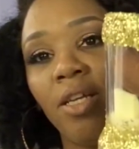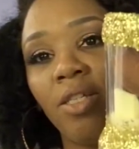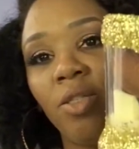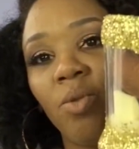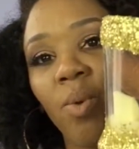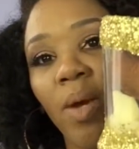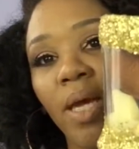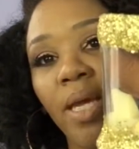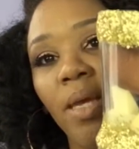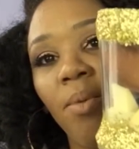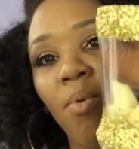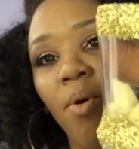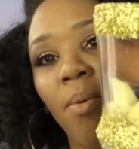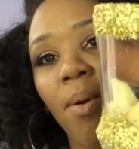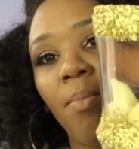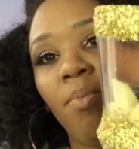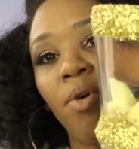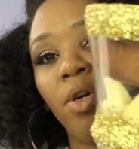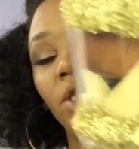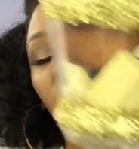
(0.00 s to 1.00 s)
This is where I keep all
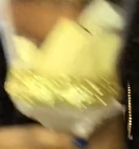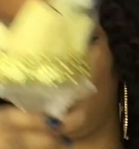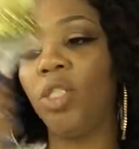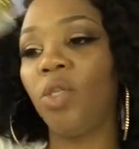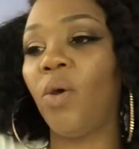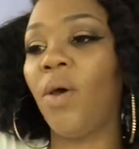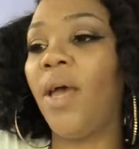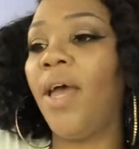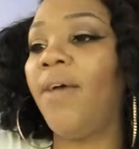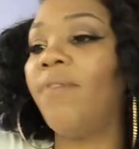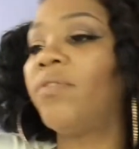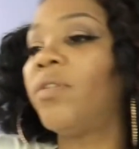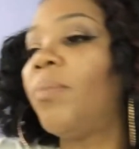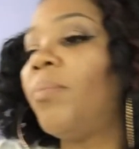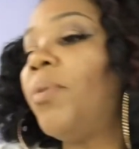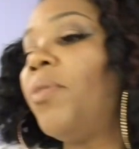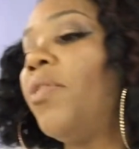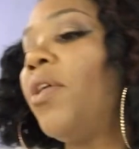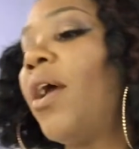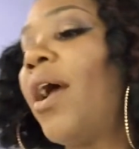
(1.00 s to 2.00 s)
my brushes. So I have
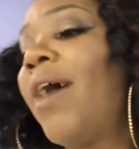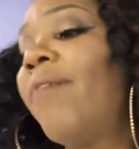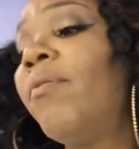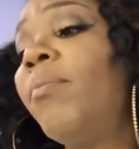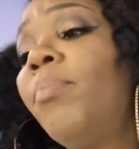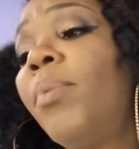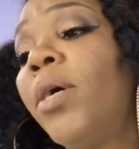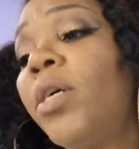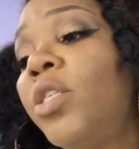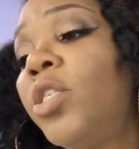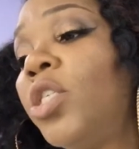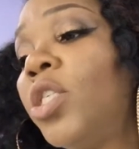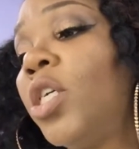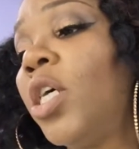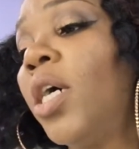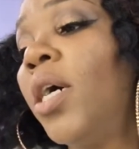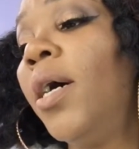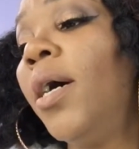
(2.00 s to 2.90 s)
some in there. I have a bunch.